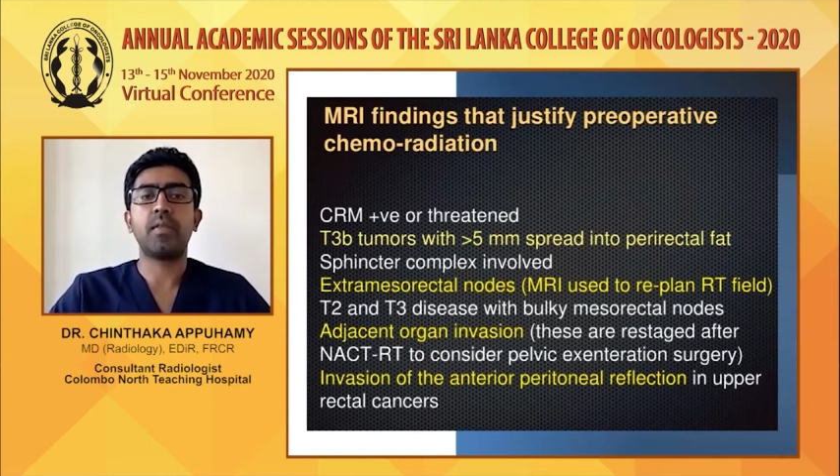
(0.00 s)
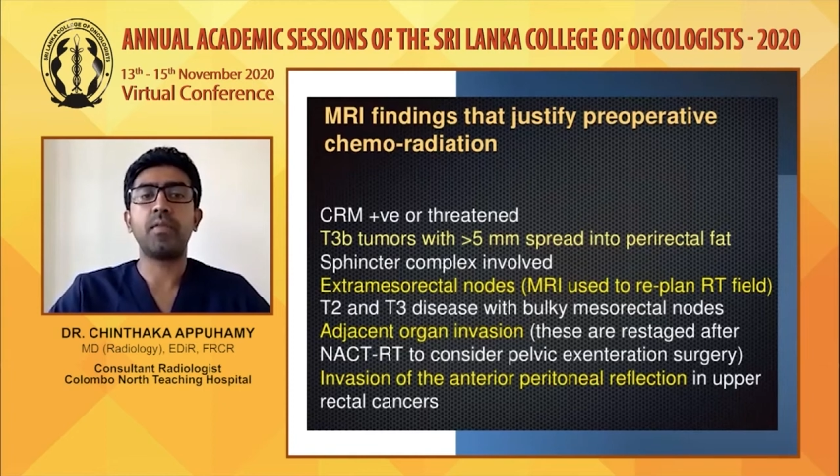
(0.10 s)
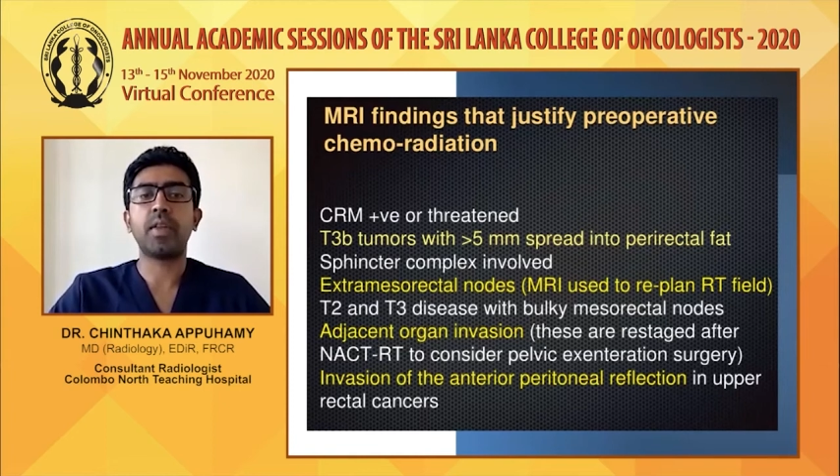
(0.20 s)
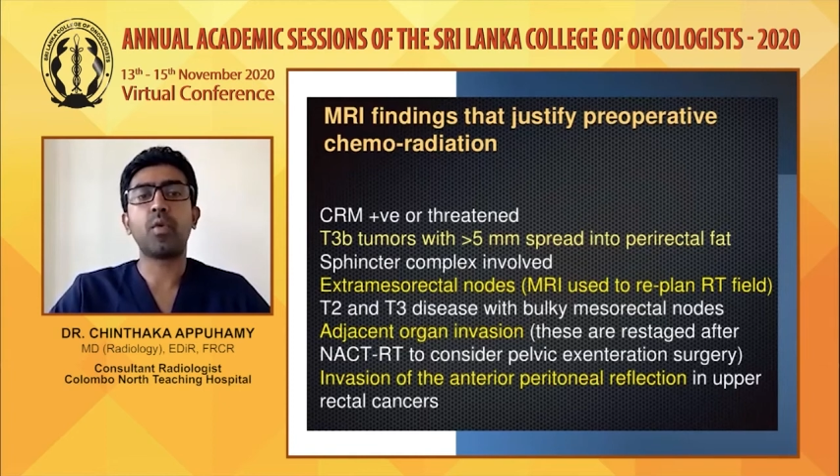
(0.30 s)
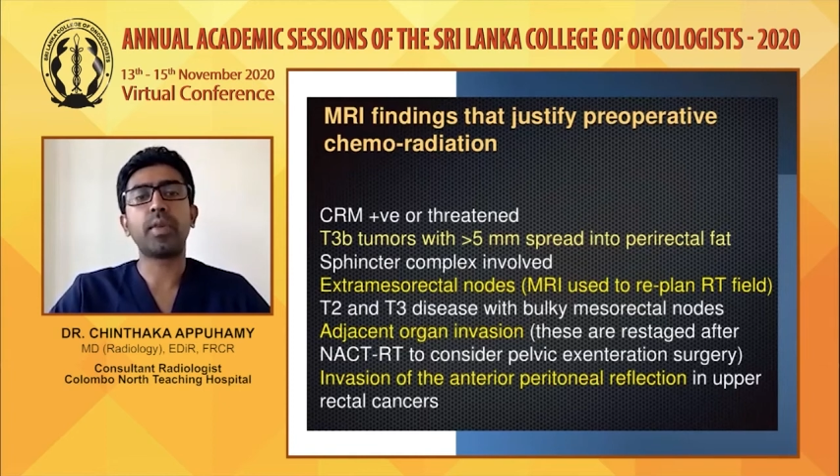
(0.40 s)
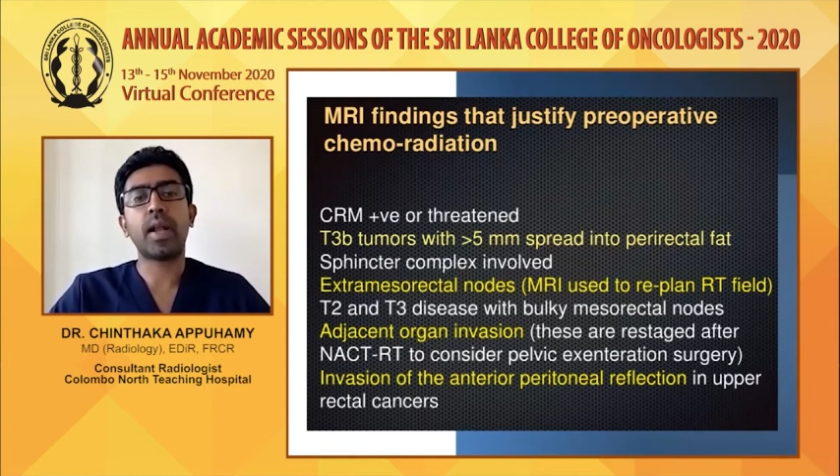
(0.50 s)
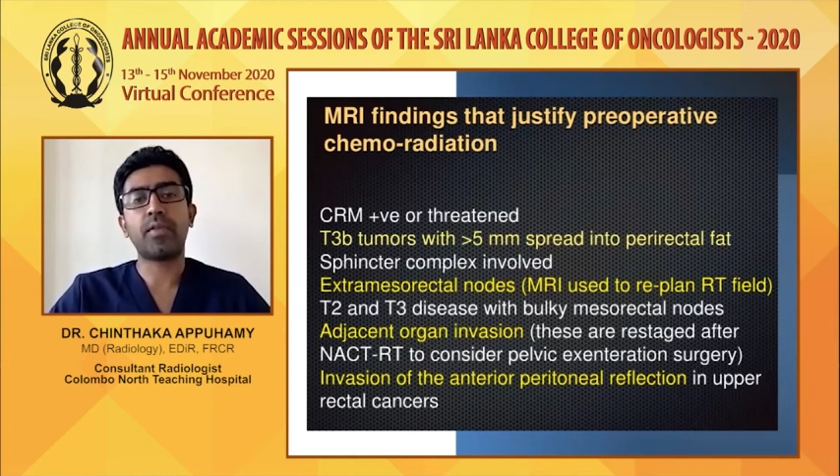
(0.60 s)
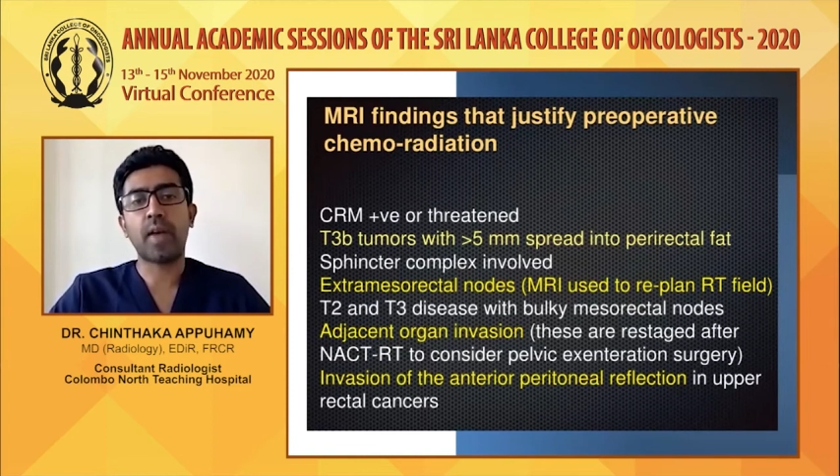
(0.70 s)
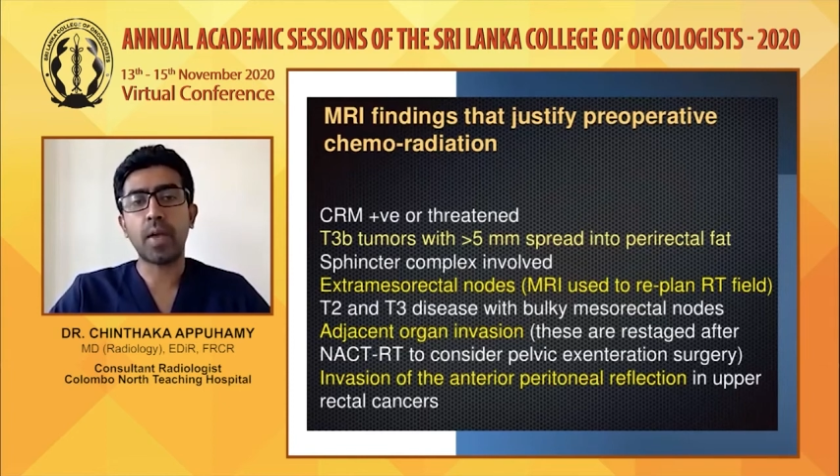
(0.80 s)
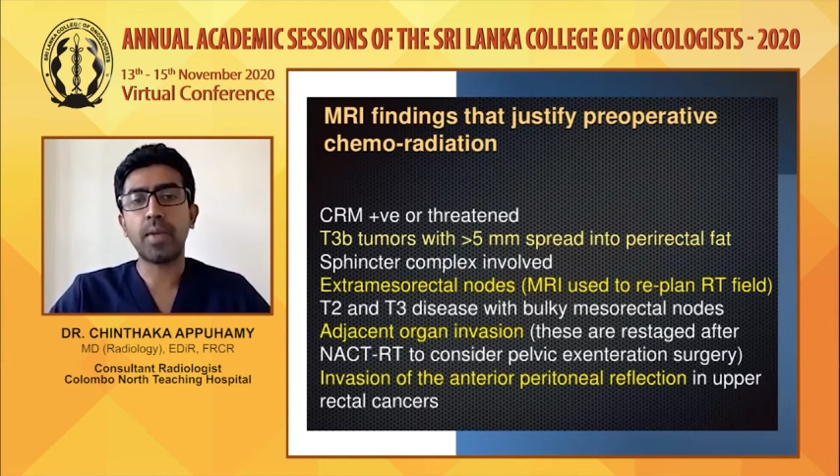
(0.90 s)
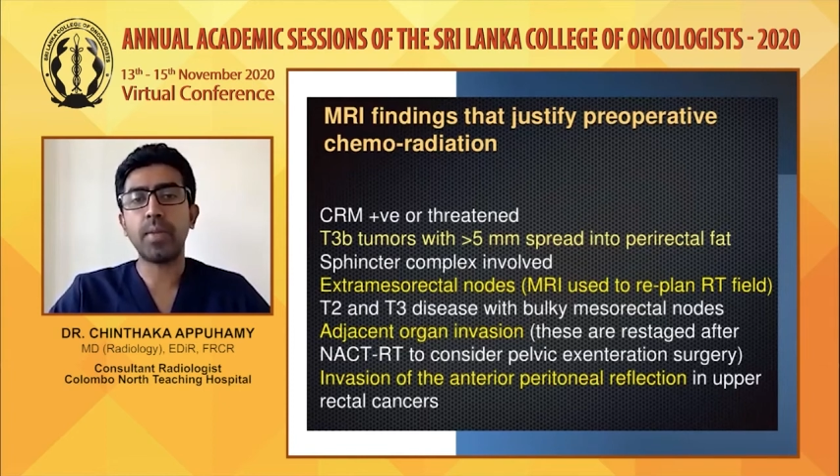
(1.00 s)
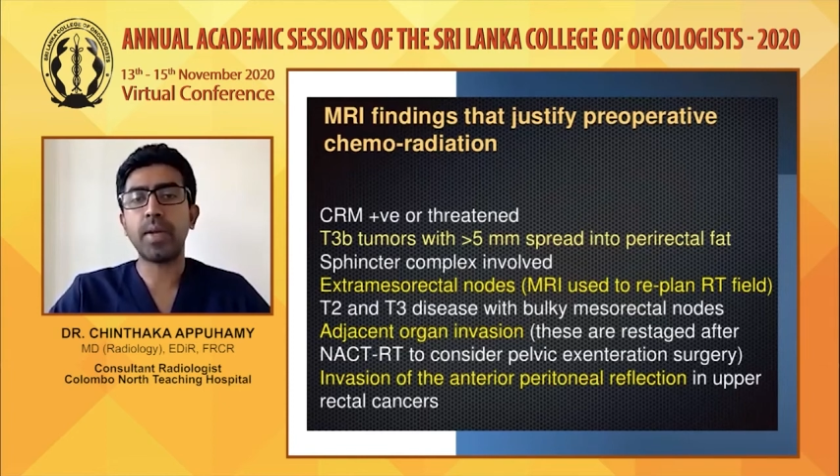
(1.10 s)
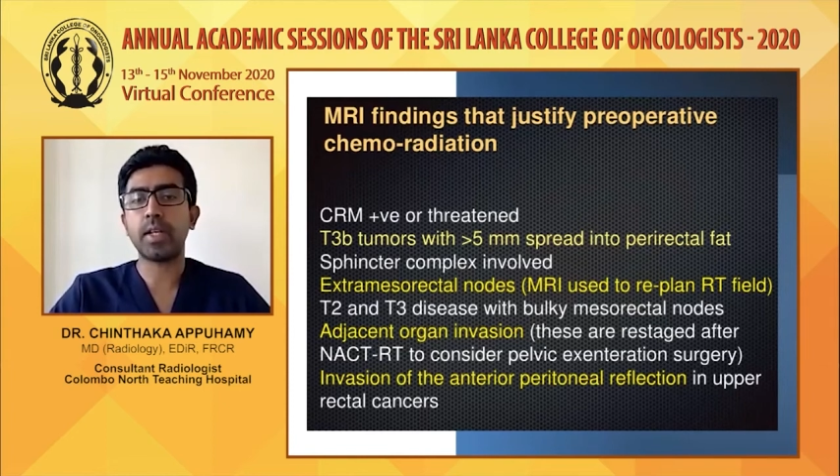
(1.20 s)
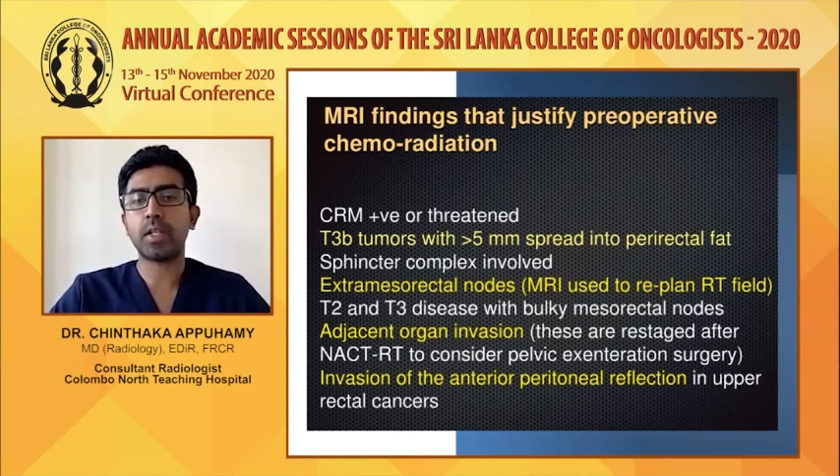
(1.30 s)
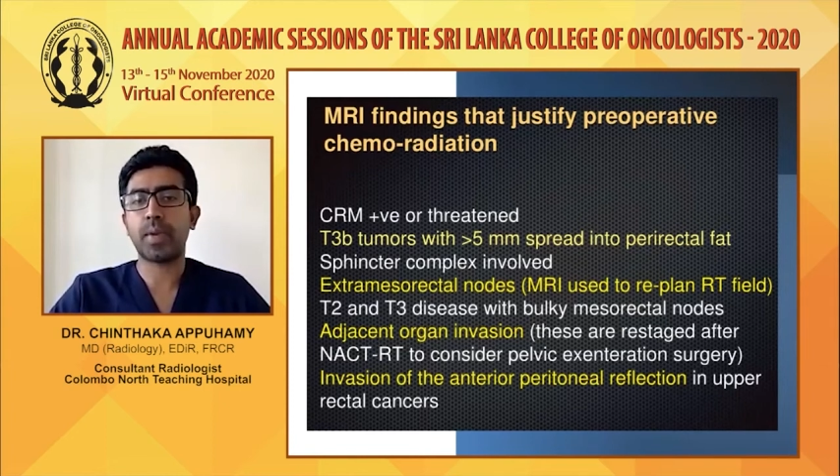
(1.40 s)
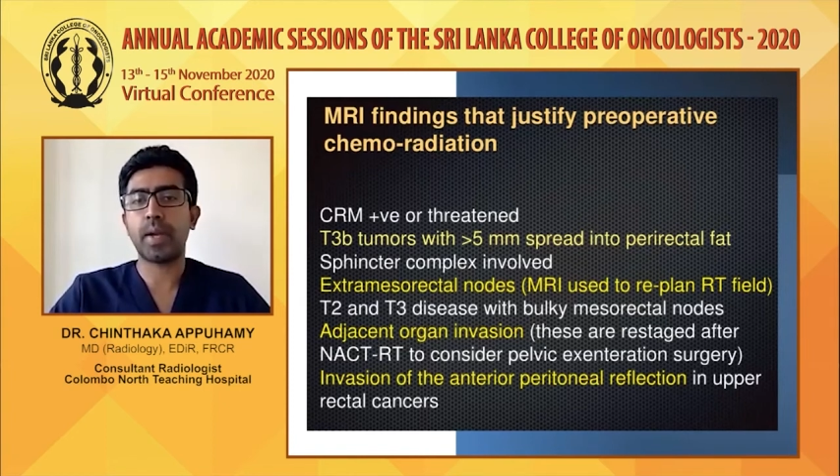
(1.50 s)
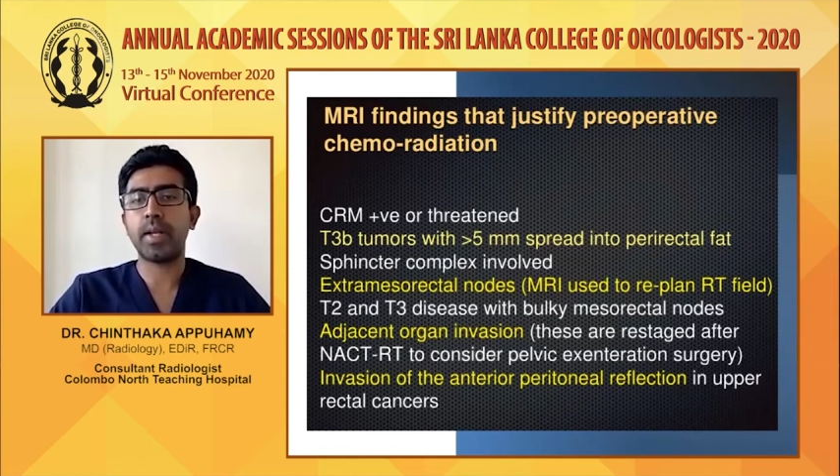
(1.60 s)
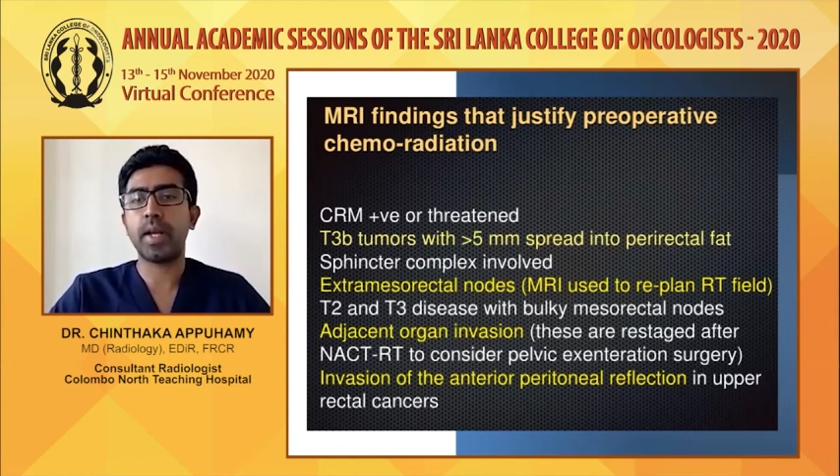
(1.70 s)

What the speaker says: with more than 5 millimeter spread